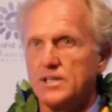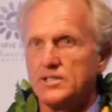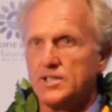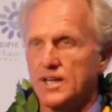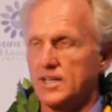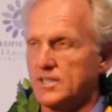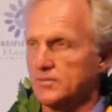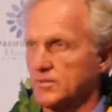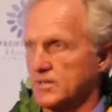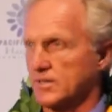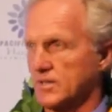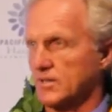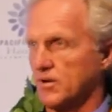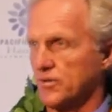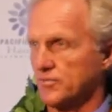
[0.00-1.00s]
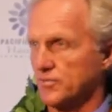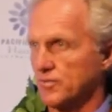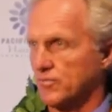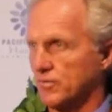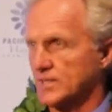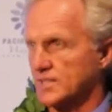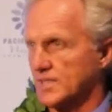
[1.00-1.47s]
Change with the culture
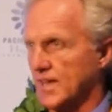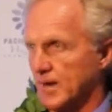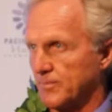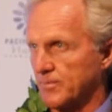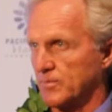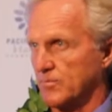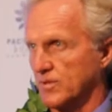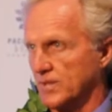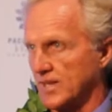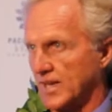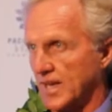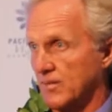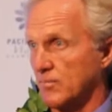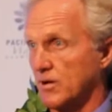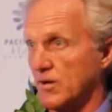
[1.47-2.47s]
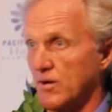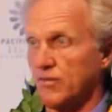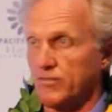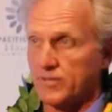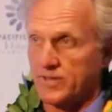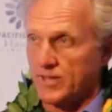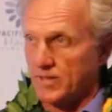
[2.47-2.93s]
of what's happened with the game of
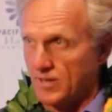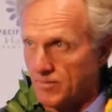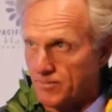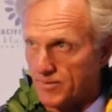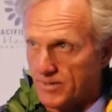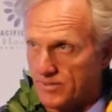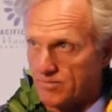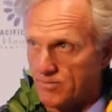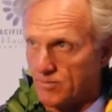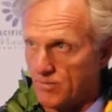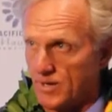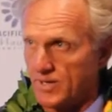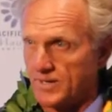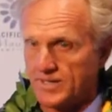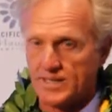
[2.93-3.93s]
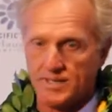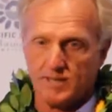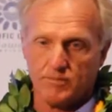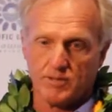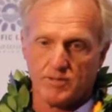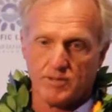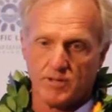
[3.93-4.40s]
golf in the Olympics, for one.
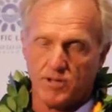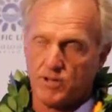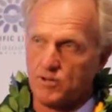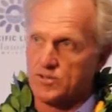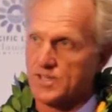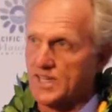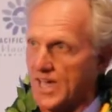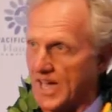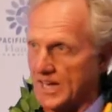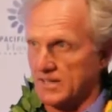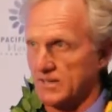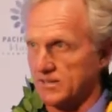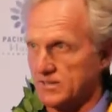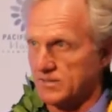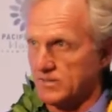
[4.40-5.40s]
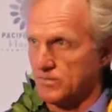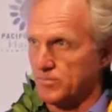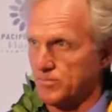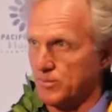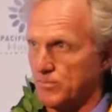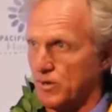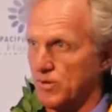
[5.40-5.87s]
It was a huge catalyst to
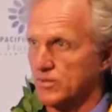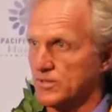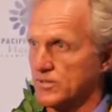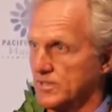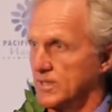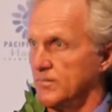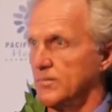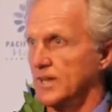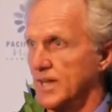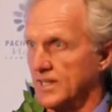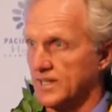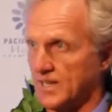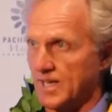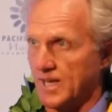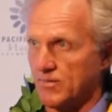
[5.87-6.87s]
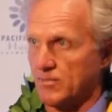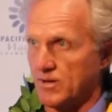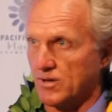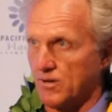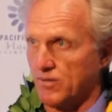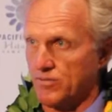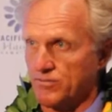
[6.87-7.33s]
promote and stimulate the game of
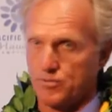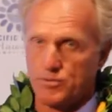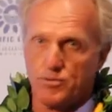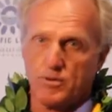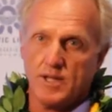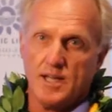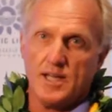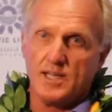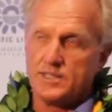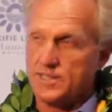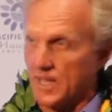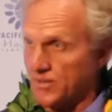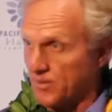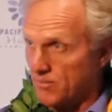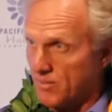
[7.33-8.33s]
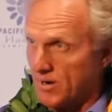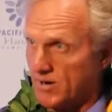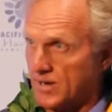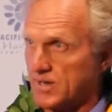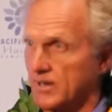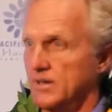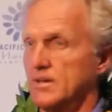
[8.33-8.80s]
golf through South
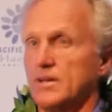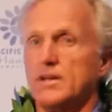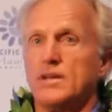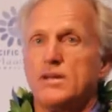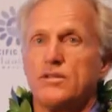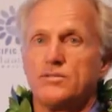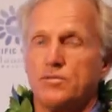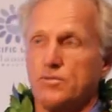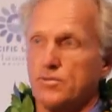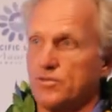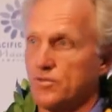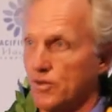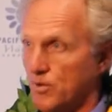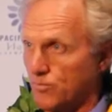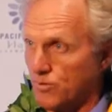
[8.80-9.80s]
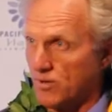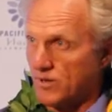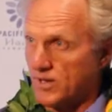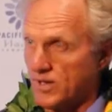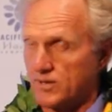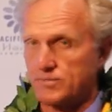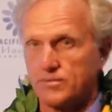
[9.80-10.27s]
America, through third world
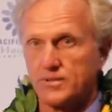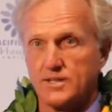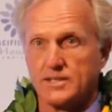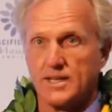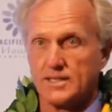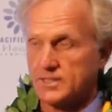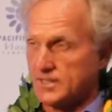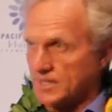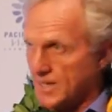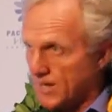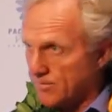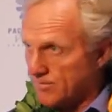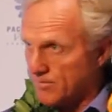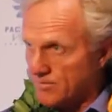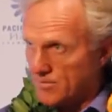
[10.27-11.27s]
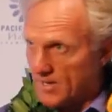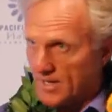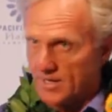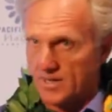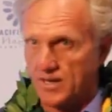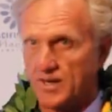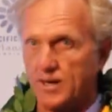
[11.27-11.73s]
countries. I just came from
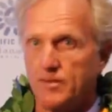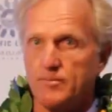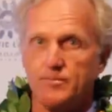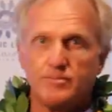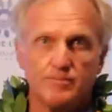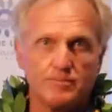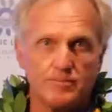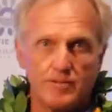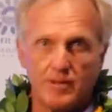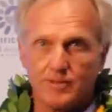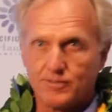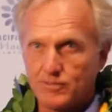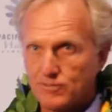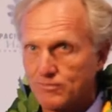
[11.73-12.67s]
Vietnam not